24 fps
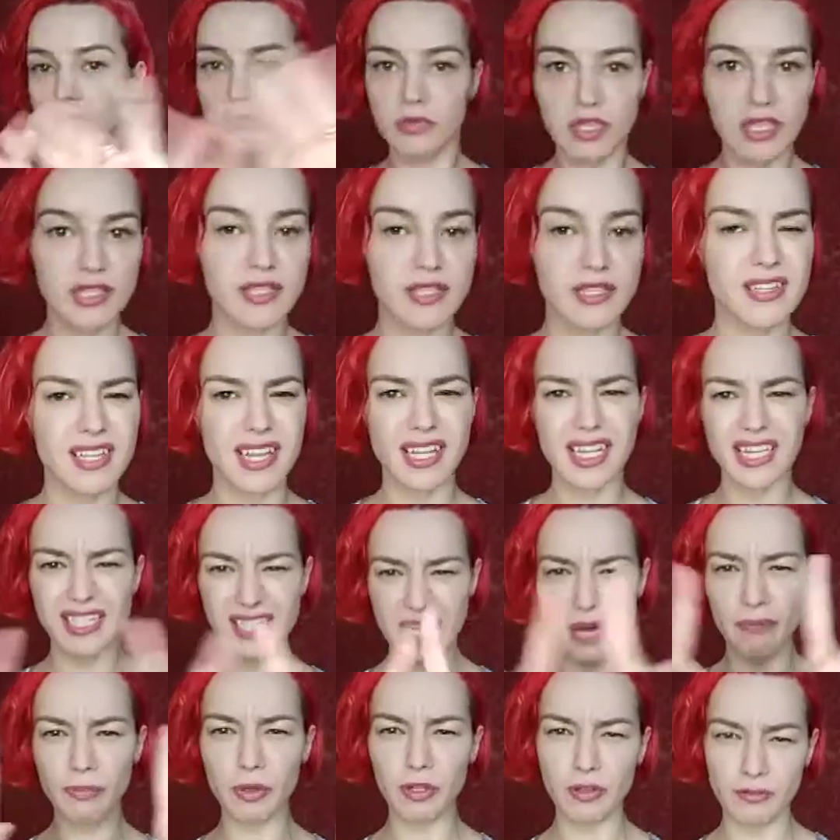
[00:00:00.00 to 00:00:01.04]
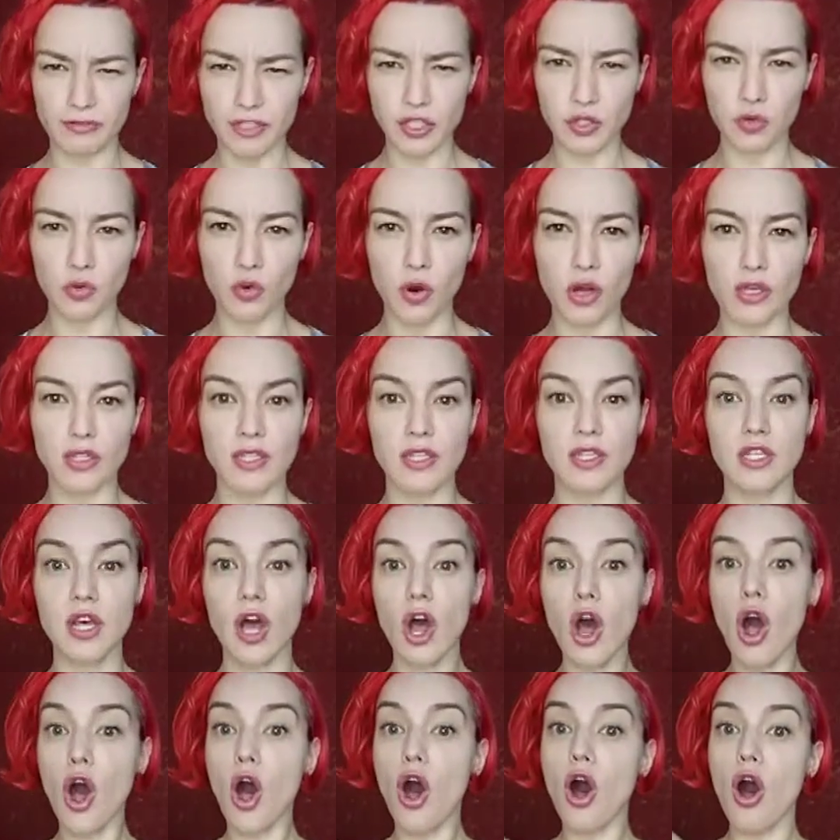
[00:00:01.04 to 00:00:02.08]
This is an example of squats.
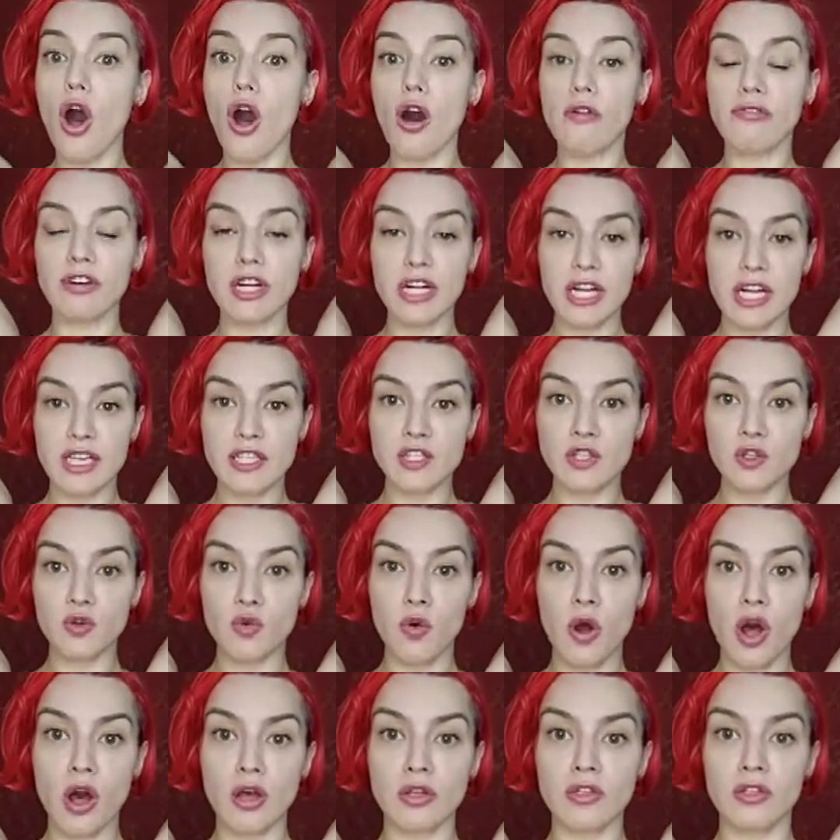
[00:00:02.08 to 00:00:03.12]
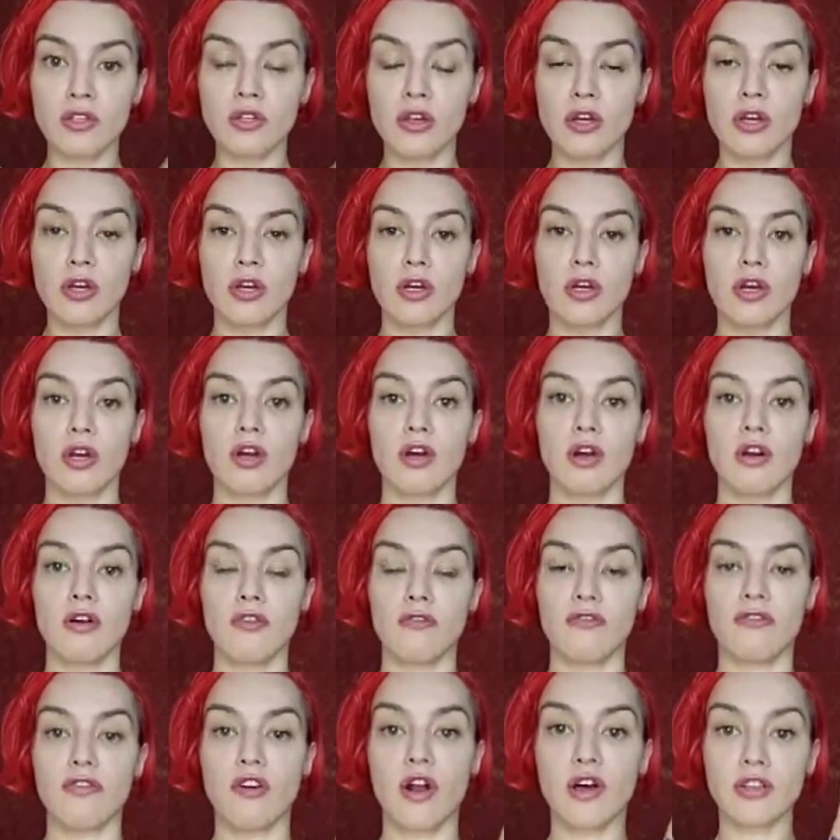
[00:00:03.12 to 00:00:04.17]
Overhead squat,
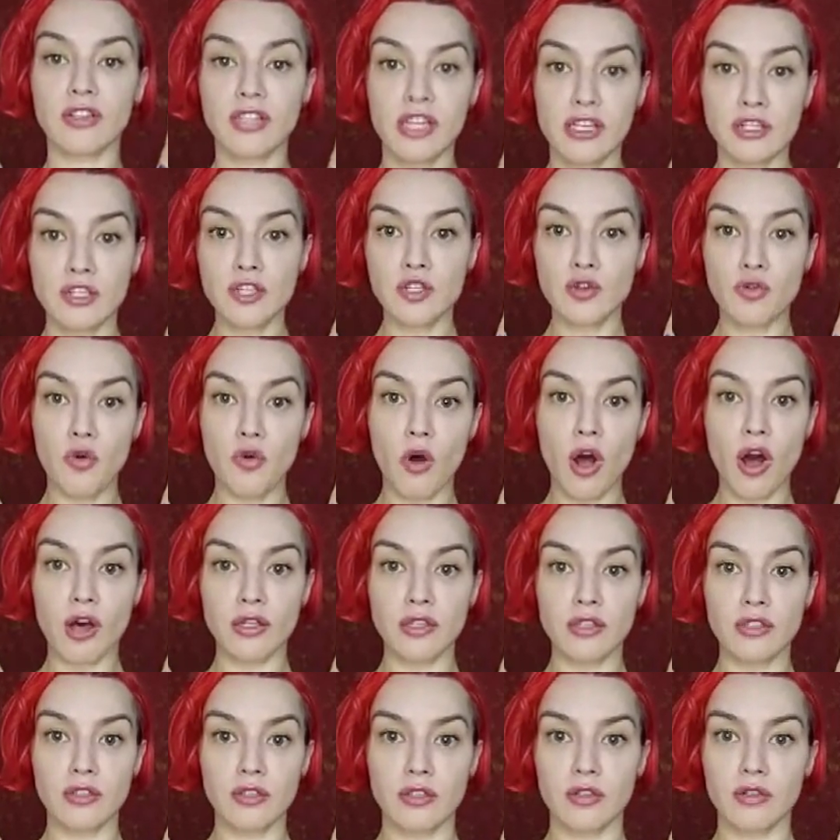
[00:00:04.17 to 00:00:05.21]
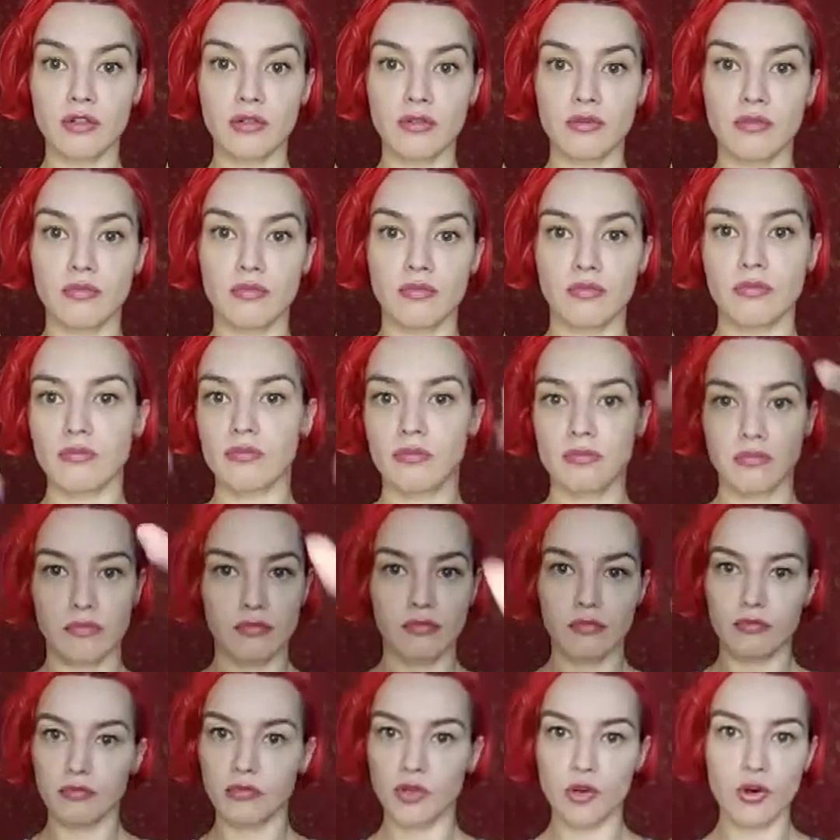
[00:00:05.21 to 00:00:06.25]
frontal squat,
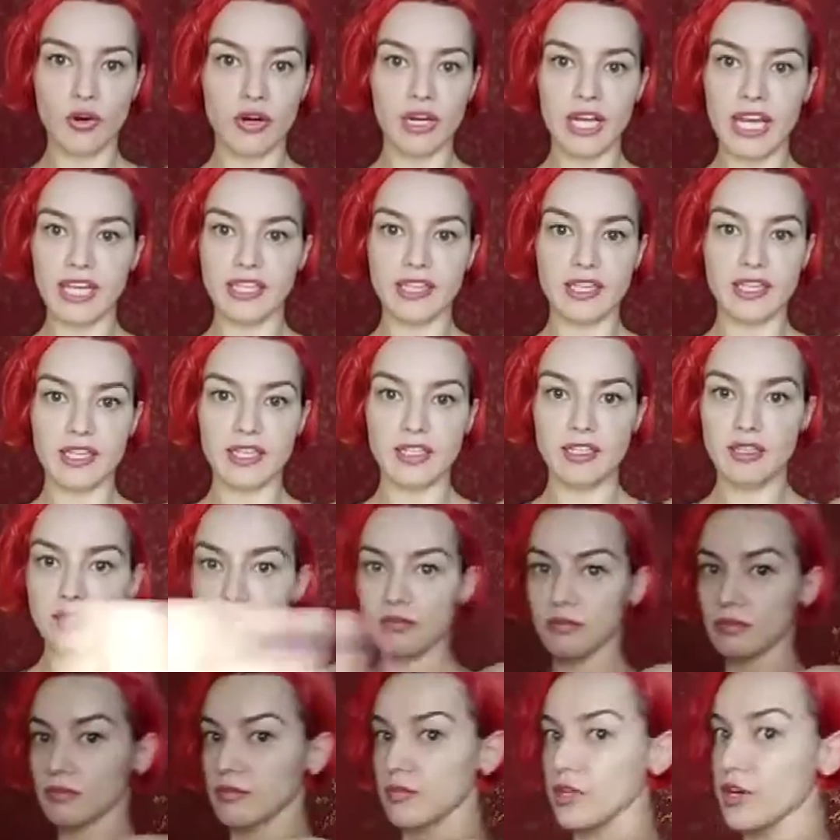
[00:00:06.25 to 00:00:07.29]
or like this.